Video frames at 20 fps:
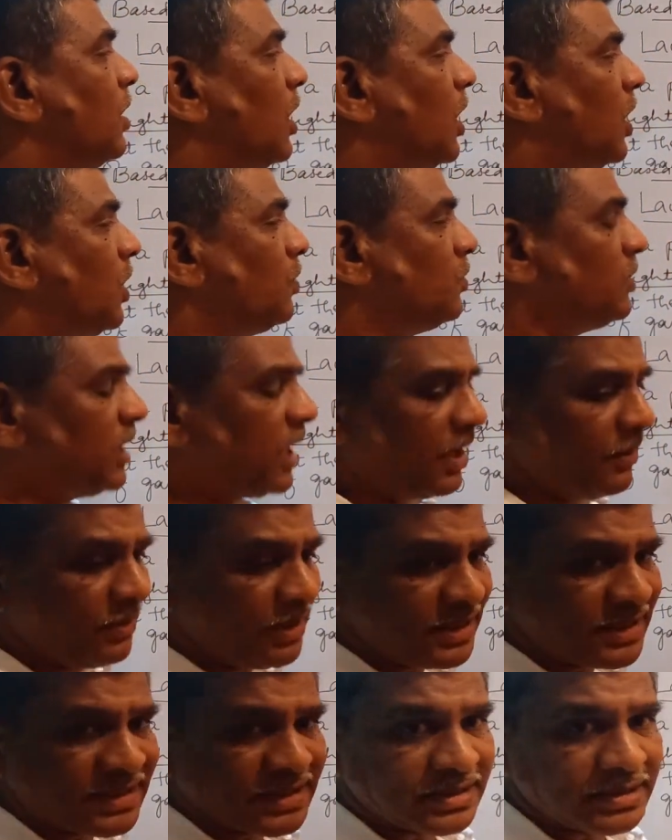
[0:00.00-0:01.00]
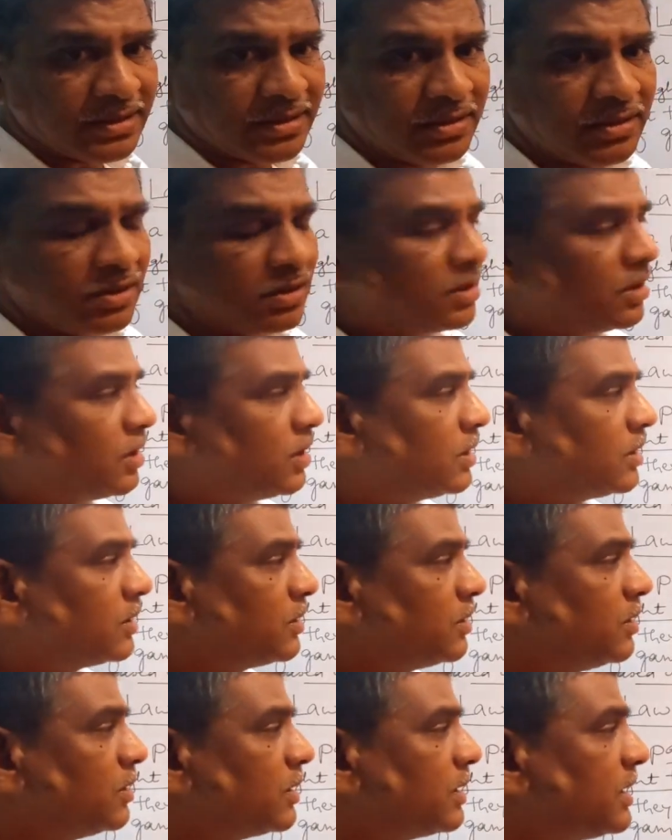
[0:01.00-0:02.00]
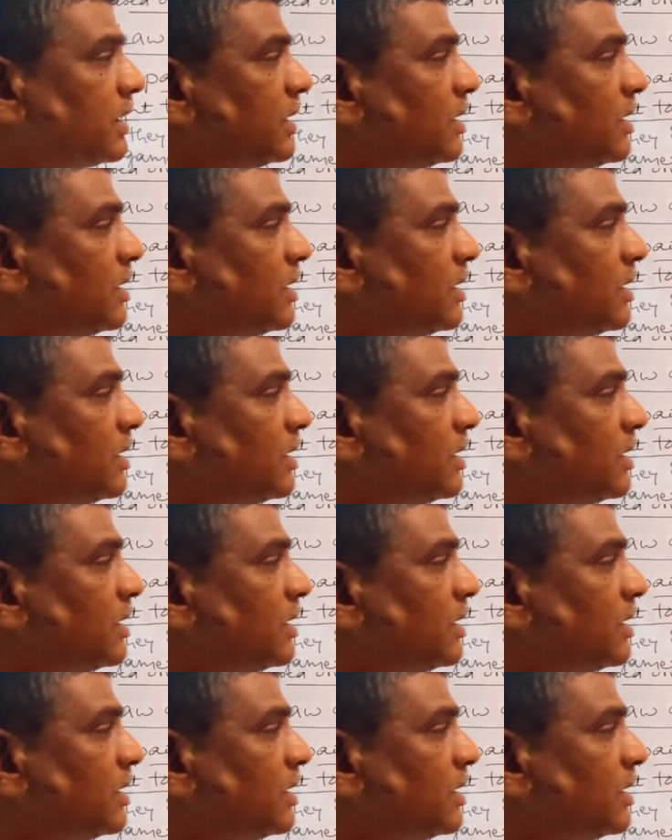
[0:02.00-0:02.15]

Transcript: how gametes or